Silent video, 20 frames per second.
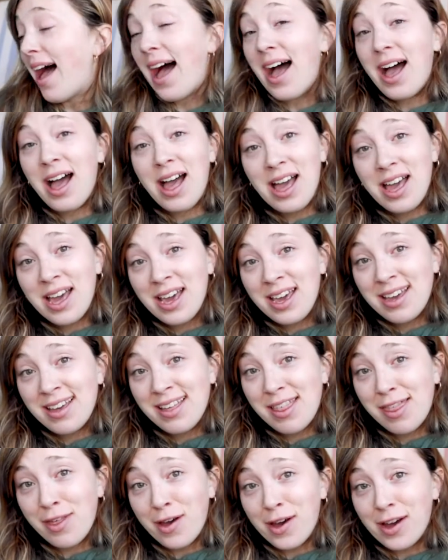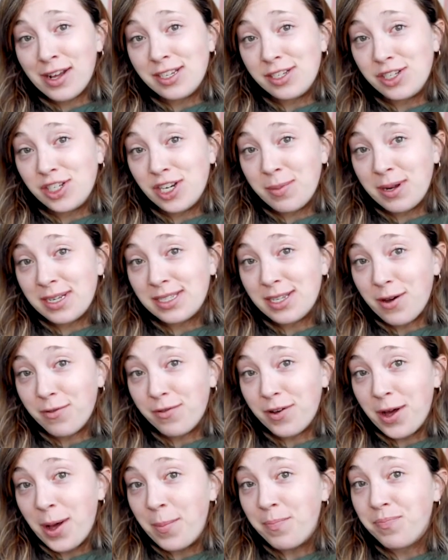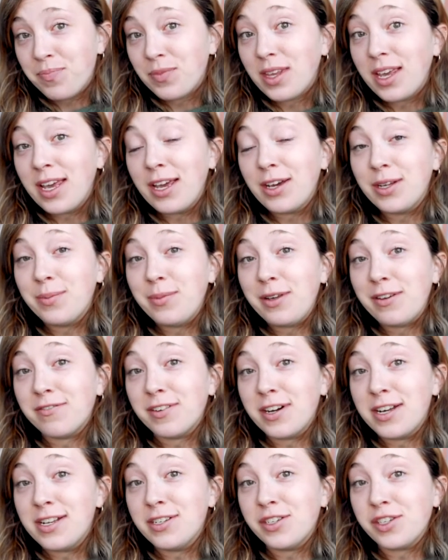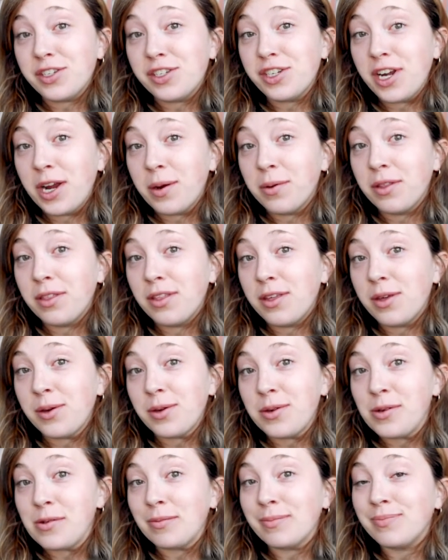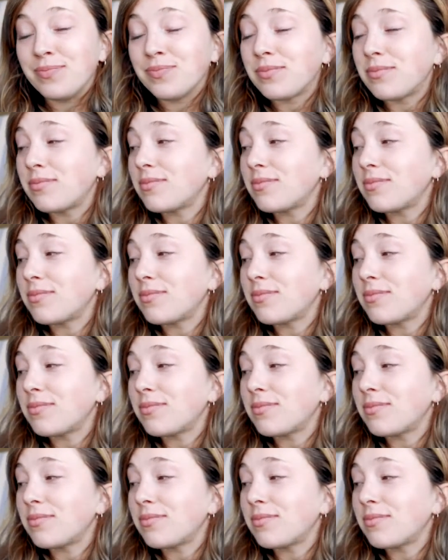I thought to cheer myself up, it could be fun to share with you